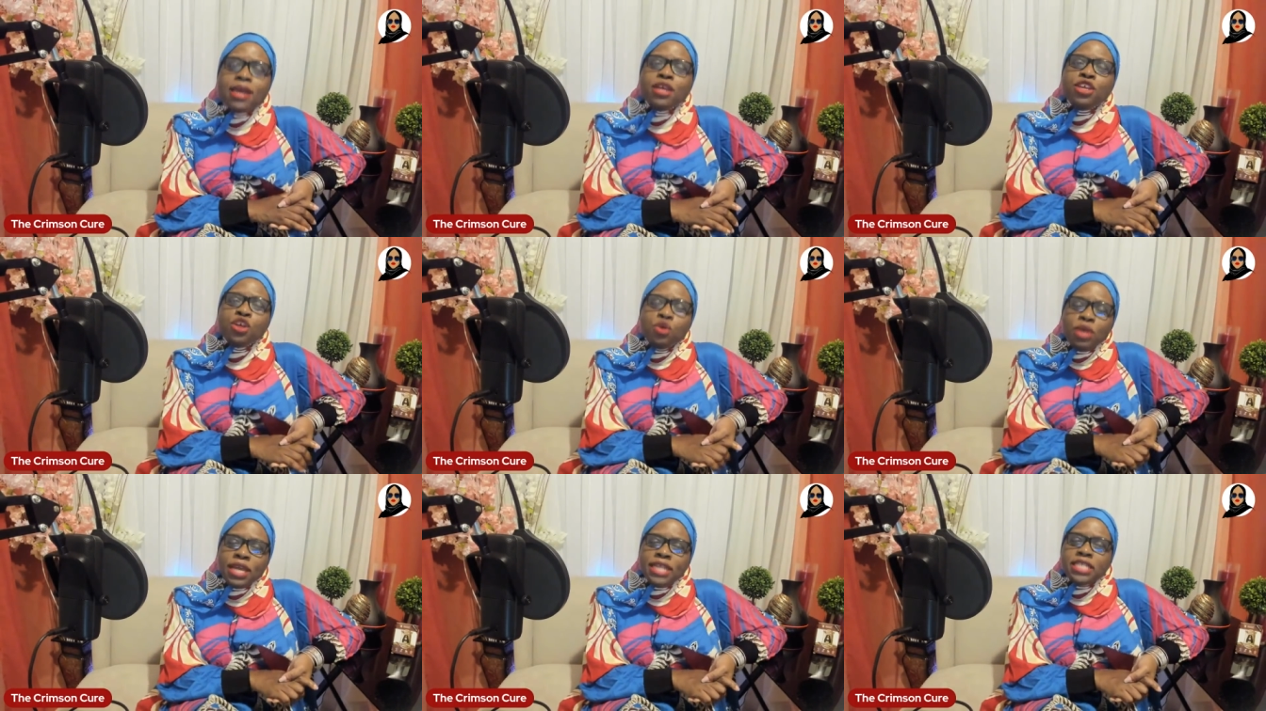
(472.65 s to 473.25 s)
You
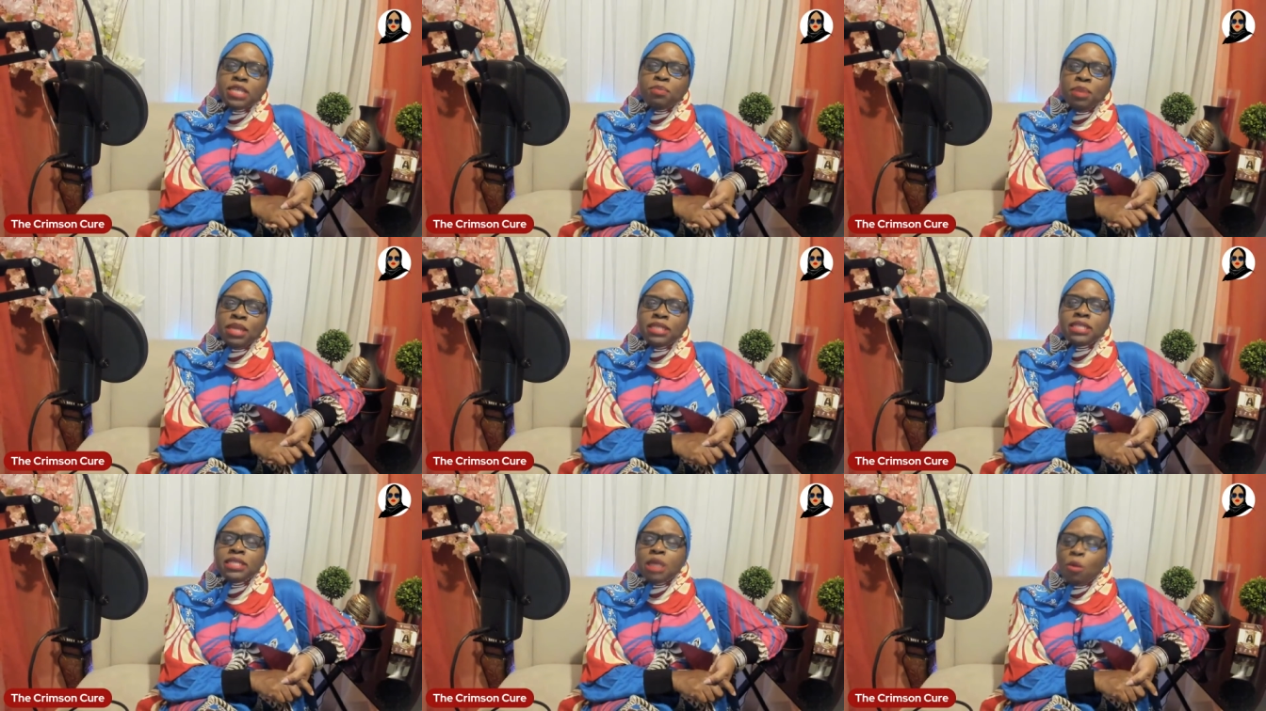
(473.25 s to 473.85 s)
need to
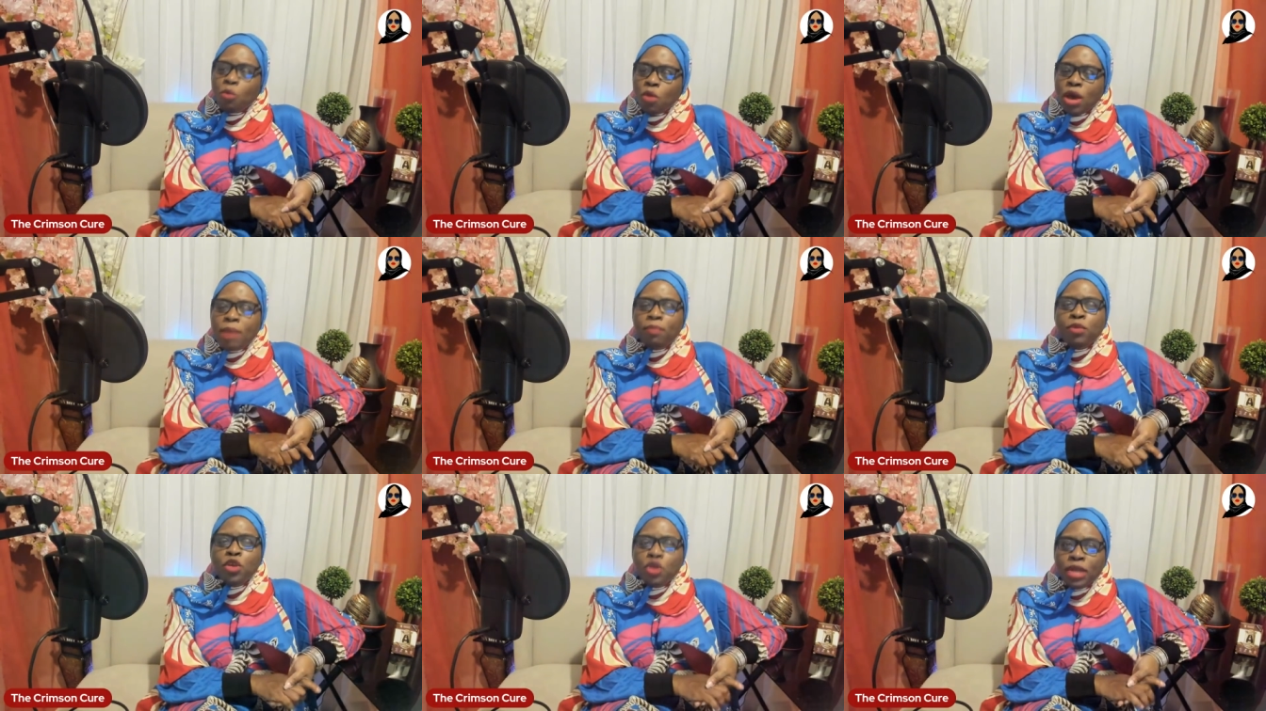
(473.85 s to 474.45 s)
be somewhat,
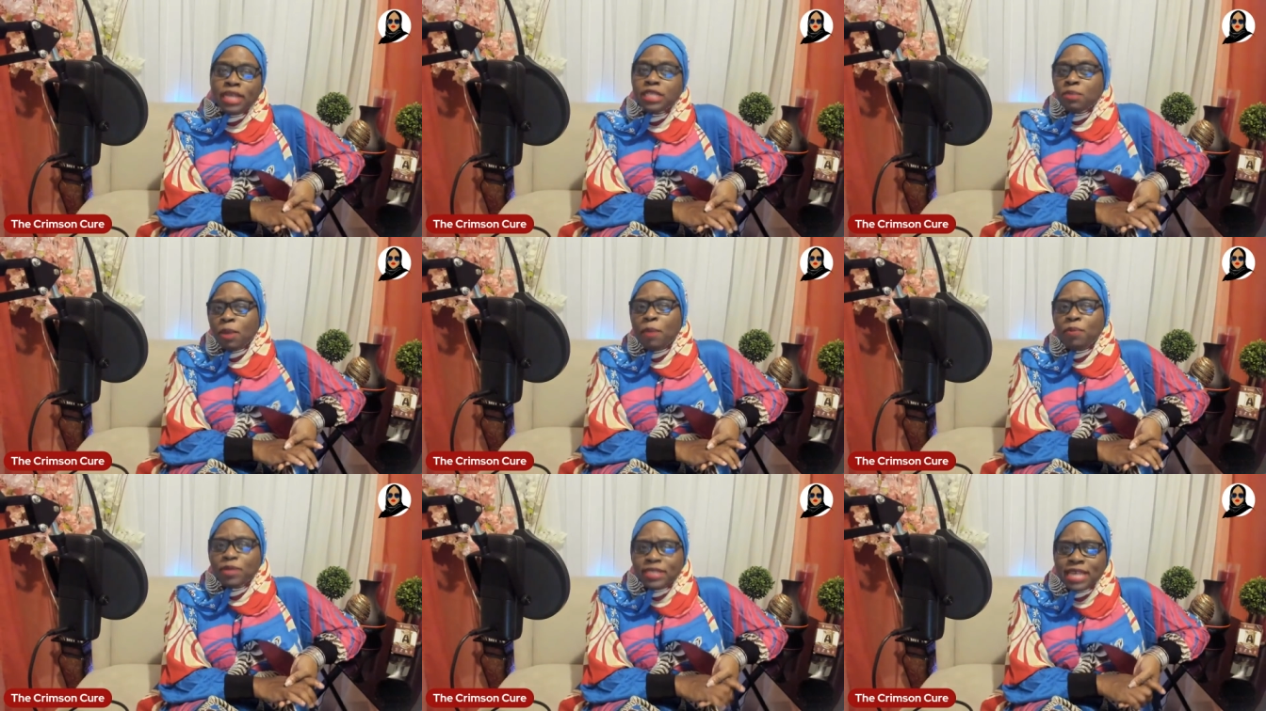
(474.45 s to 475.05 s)
you need to be
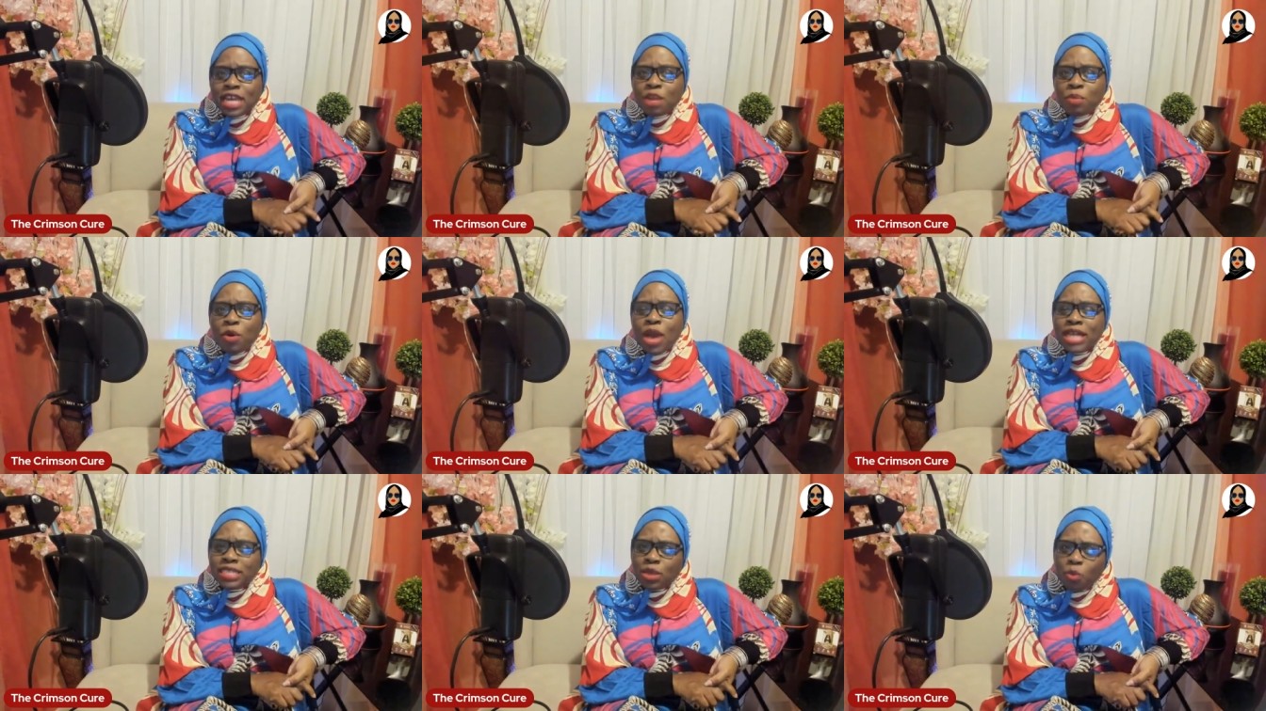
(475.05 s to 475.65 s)
presentable
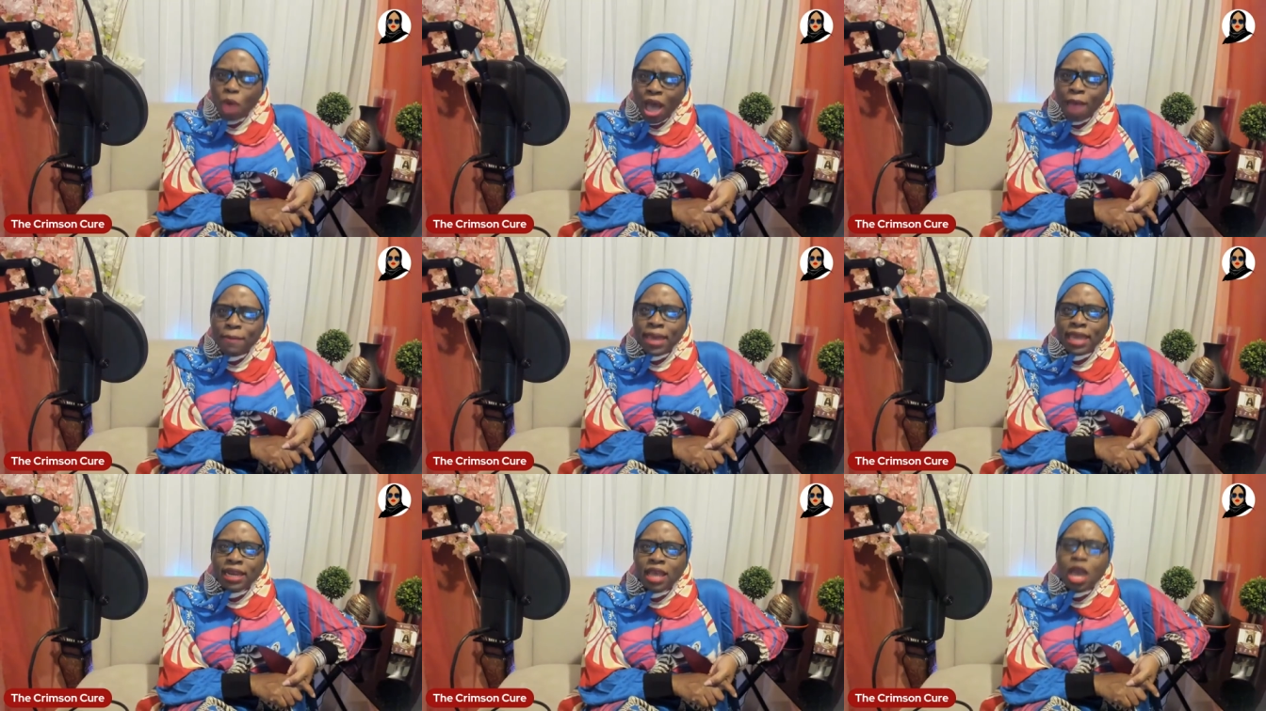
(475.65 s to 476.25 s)
as a
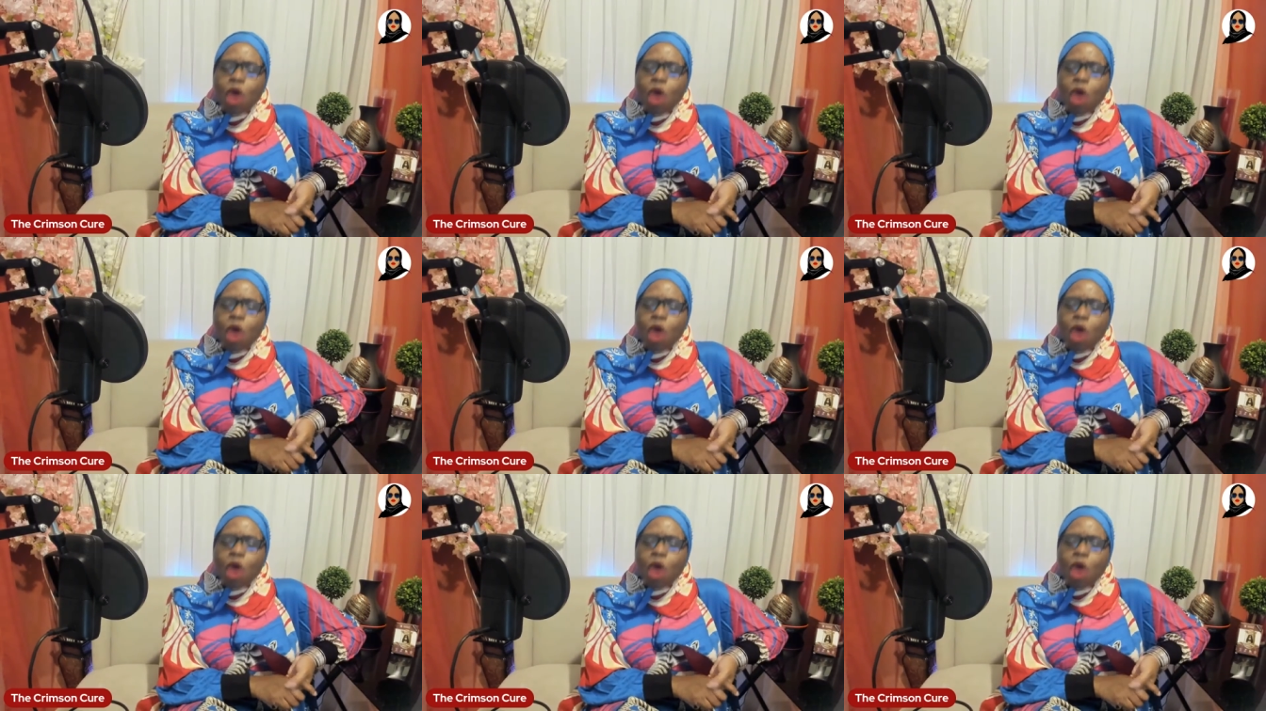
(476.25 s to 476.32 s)
woman.